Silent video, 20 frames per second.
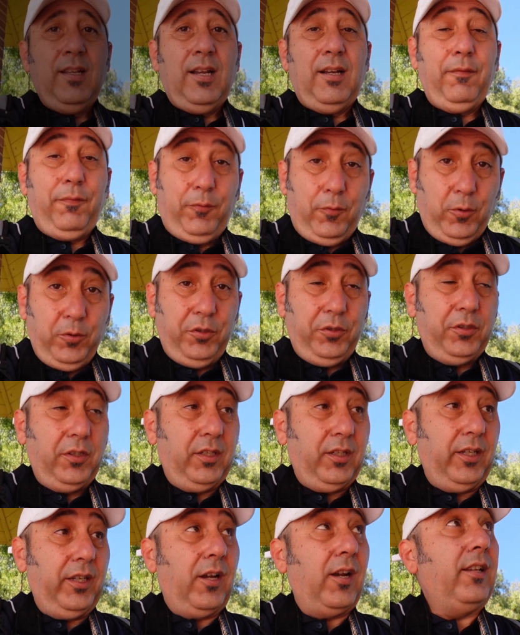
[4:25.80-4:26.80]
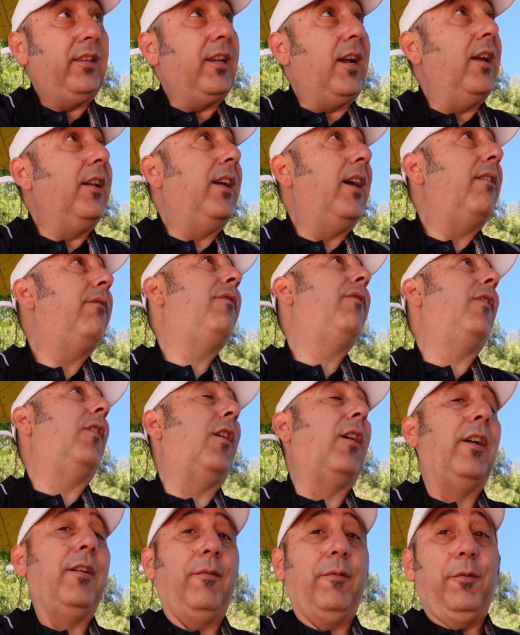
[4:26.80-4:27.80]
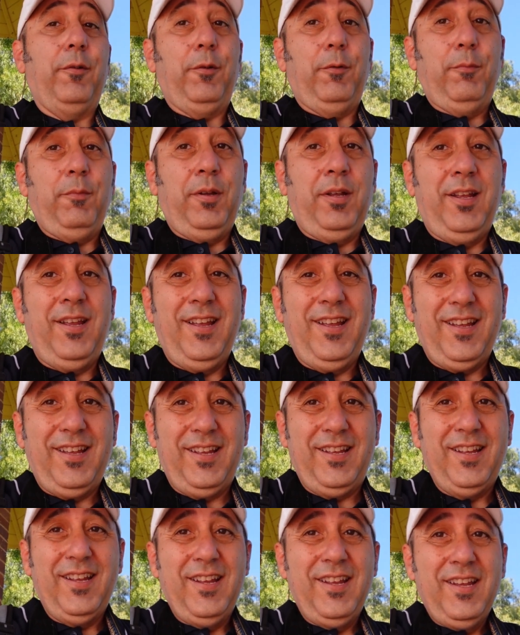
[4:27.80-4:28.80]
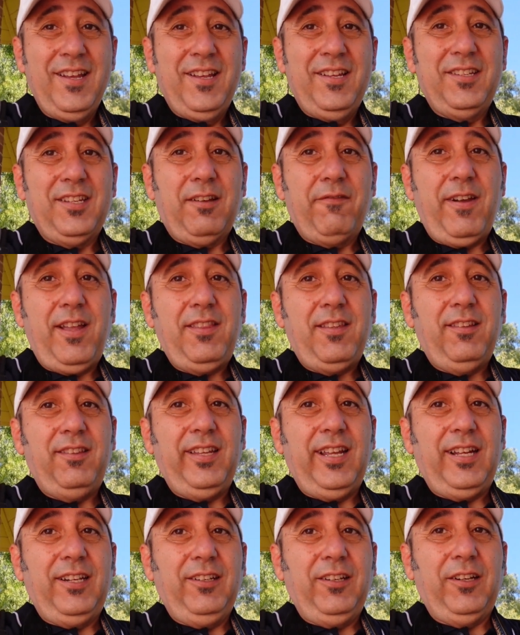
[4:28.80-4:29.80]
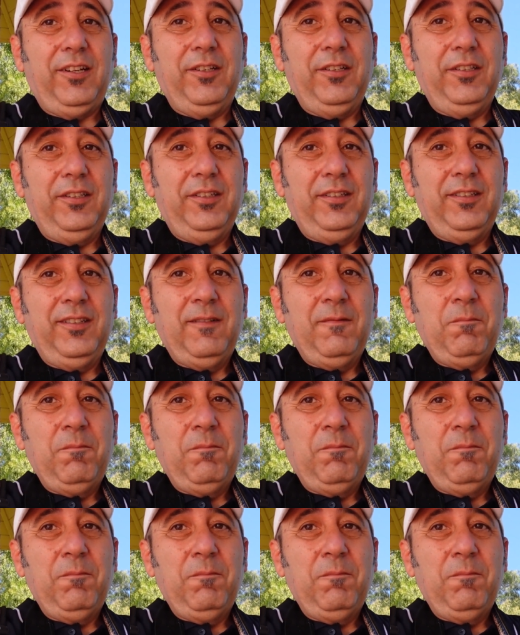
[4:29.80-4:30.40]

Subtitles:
Unfortunately, I don't have for Lightroom. So I've had to download it.